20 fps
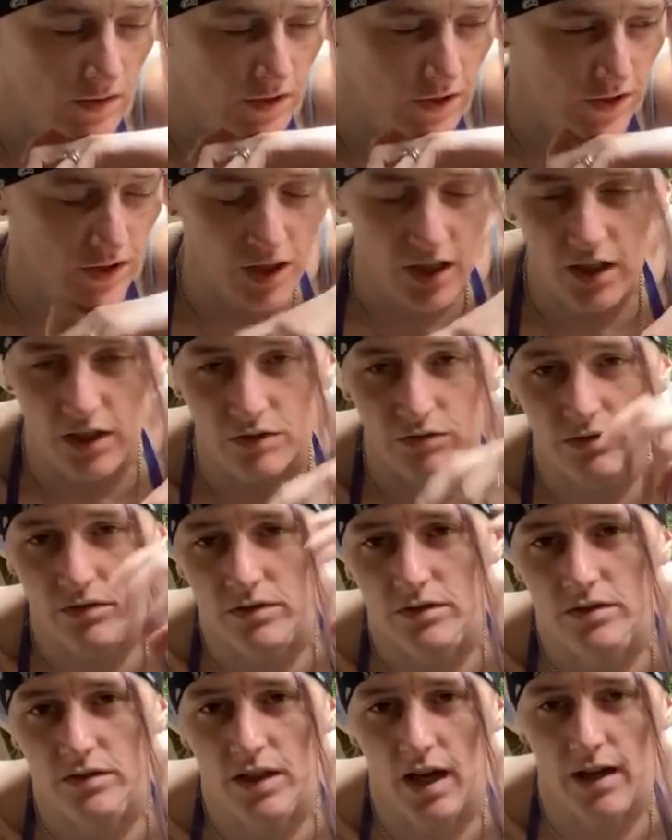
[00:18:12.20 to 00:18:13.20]
you know how
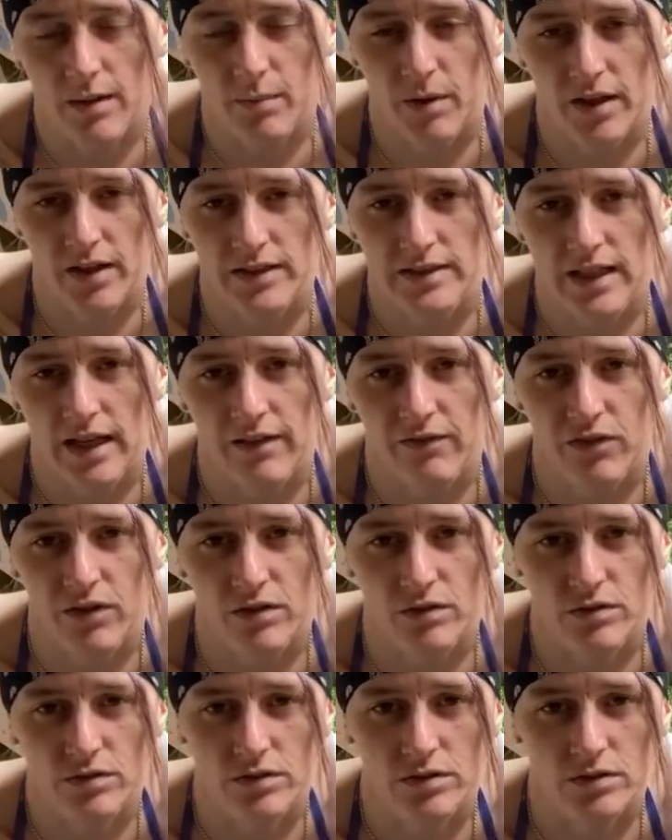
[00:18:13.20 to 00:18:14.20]
diabetics have
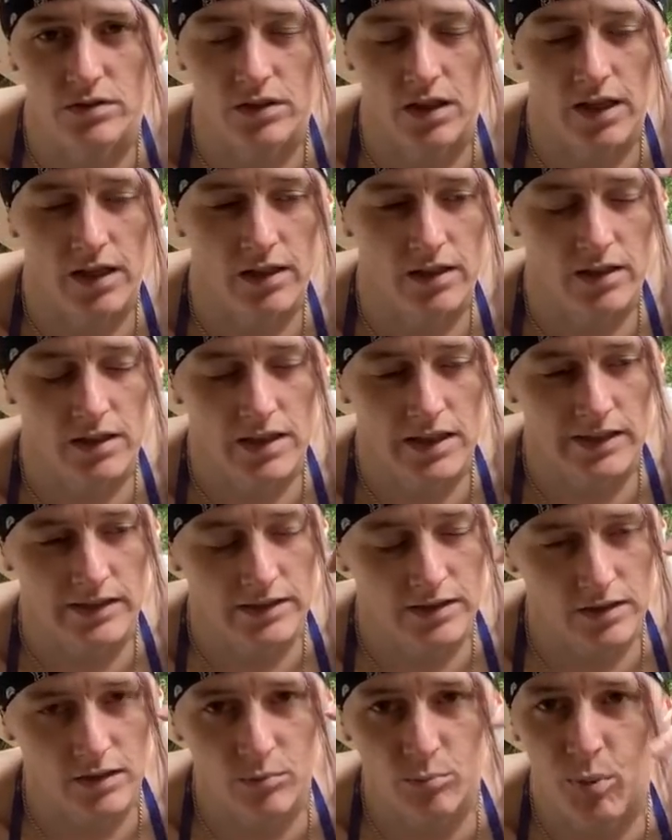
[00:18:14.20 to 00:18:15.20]
those like
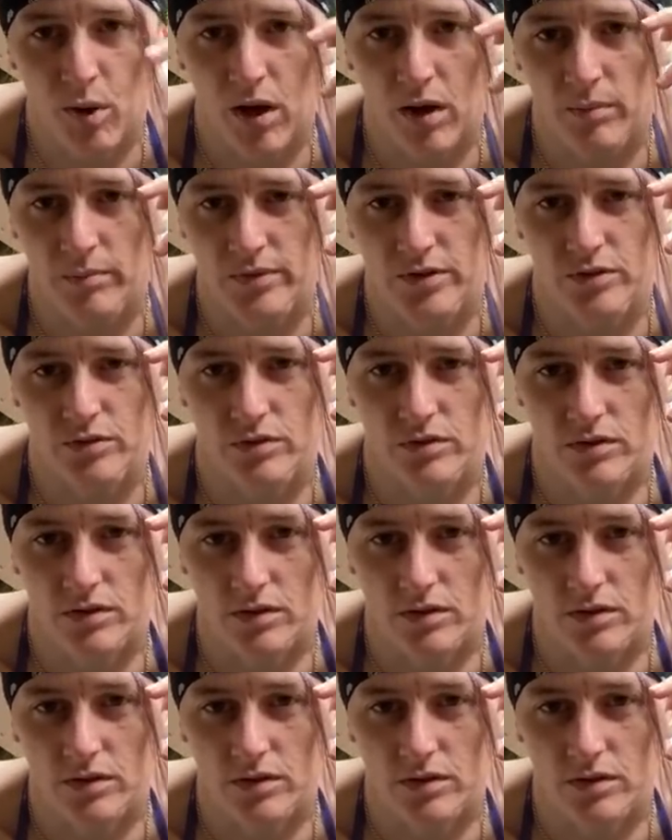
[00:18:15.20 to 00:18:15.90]
insulin pumps